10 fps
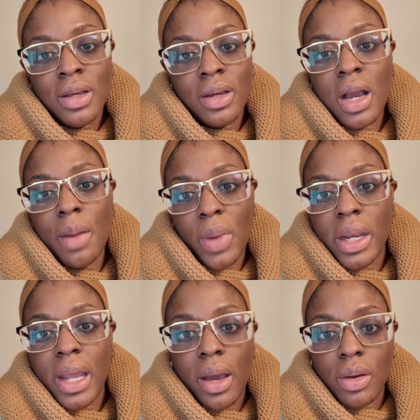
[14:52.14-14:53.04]
come
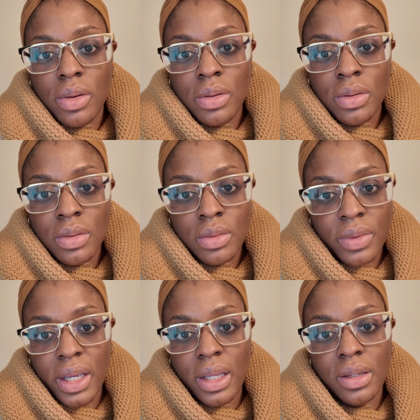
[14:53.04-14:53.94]
on now,
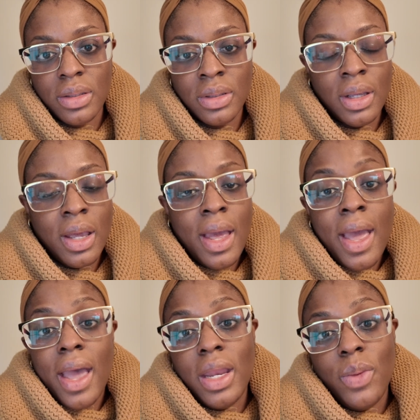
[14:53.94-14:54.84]
right?
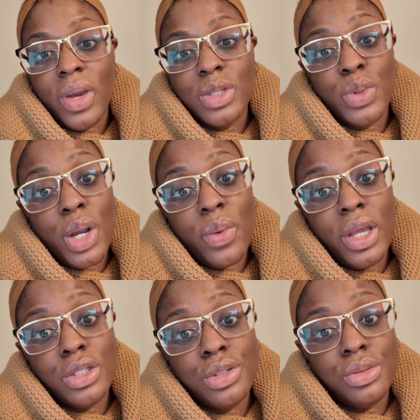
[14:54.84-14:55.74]
Anyways, we're
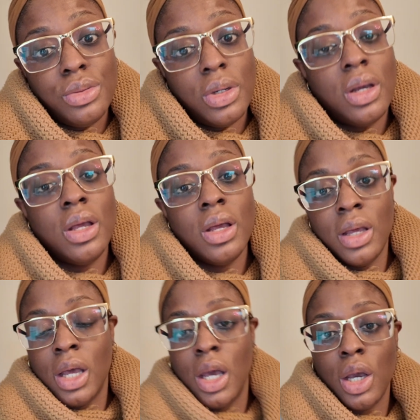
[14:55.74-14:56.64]
going to
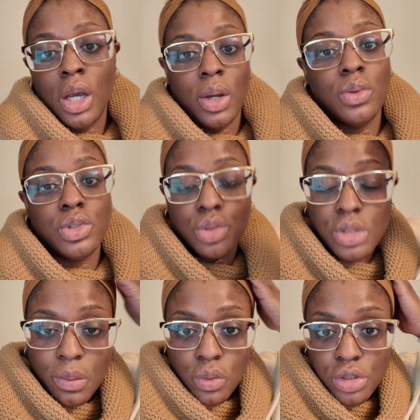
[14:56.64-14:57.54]
go do
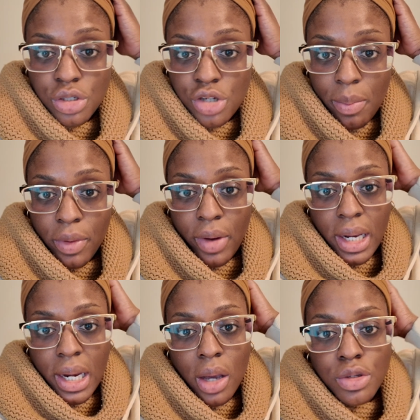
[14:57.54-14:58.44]
some grocery shopping
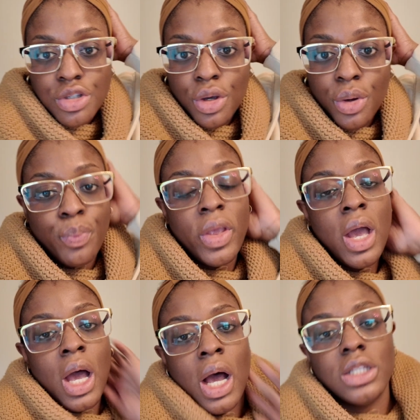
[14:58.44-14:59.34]
right now. So
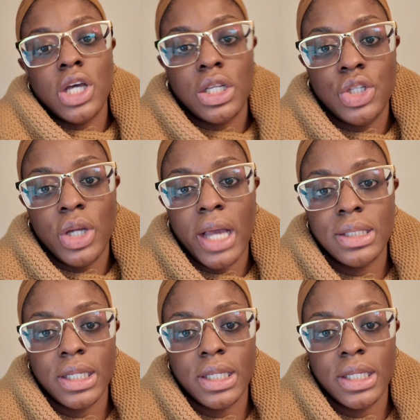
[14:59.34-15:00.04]
I'll talk to you guys